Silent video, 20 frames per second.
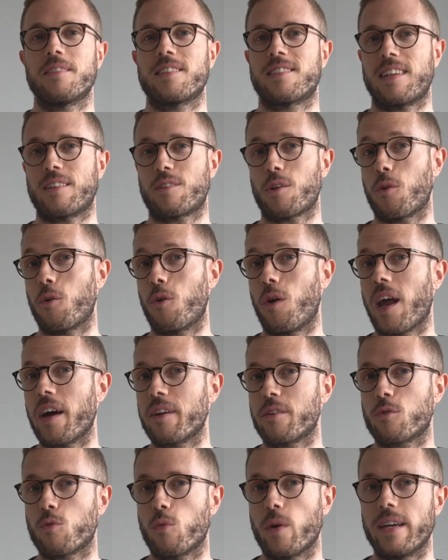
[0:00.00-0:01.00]
set on a
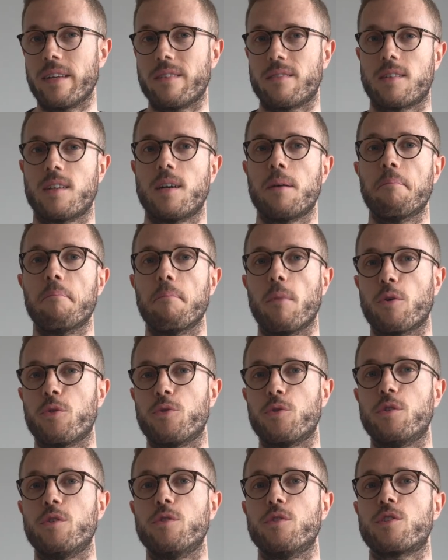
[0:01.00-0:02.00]
lightweight,
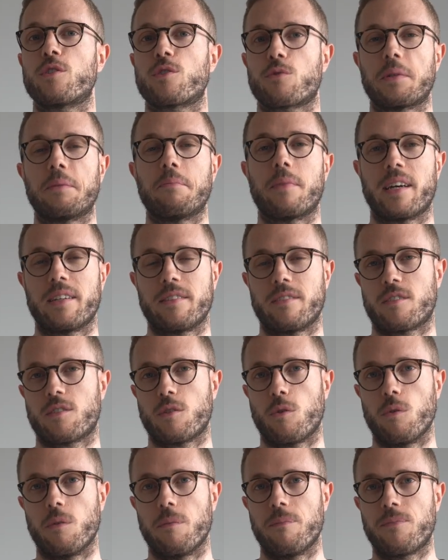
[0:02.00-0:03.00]
modern, streamlined
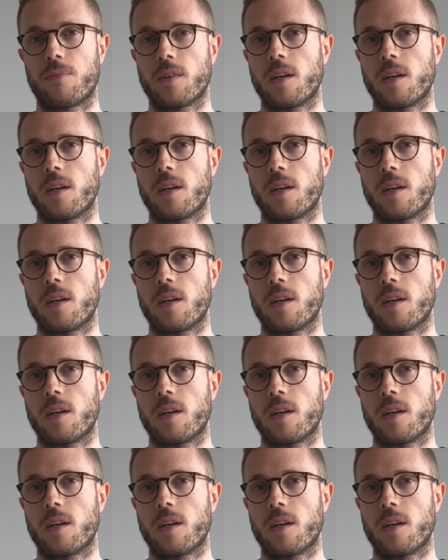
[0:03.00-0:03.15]
sole.